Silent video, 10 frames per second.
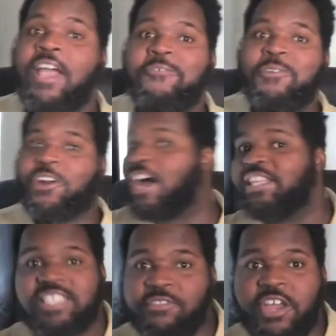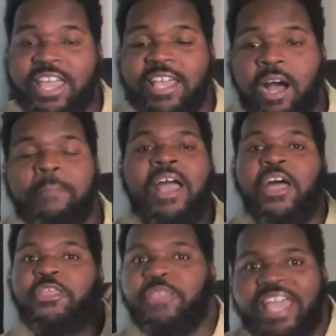regardless of your income,
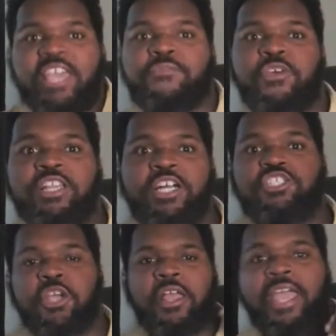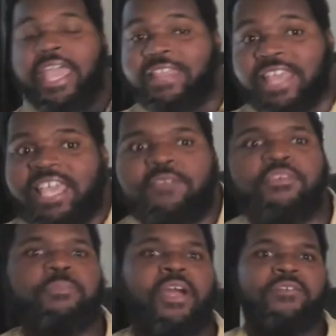they get free lunch and they get
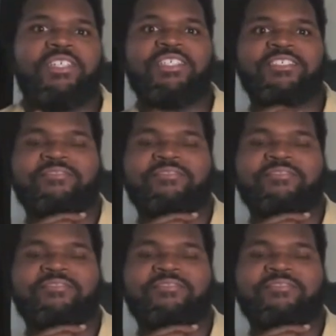free breakfast.